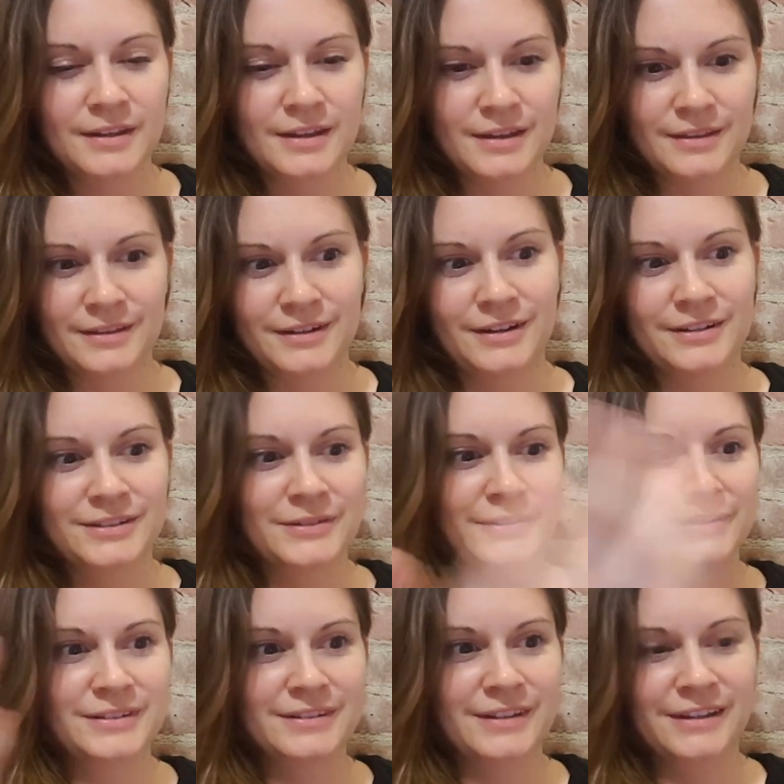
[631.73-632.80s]
and then also
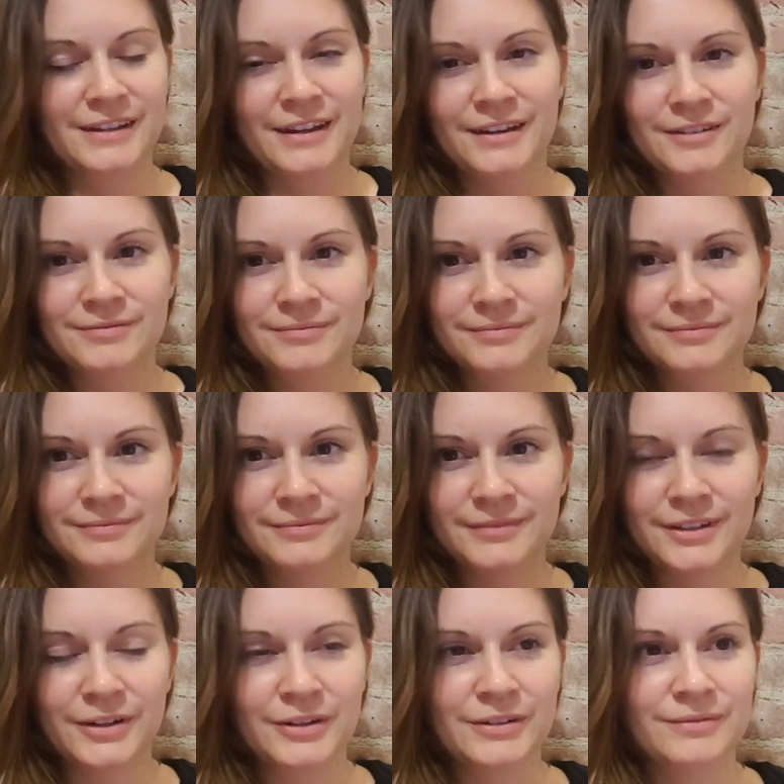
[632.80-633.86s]
it's like at,
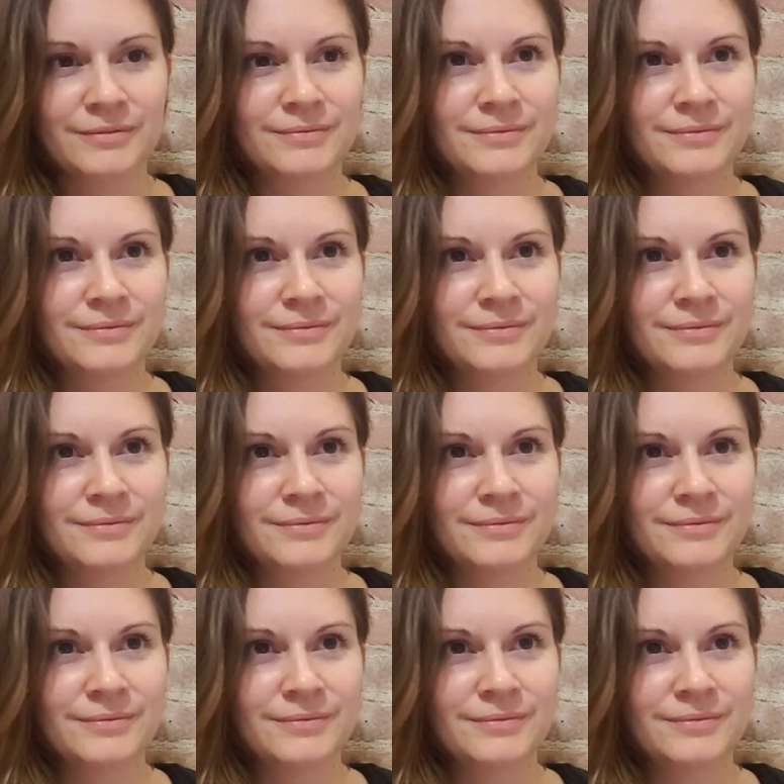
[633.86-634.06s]
you know,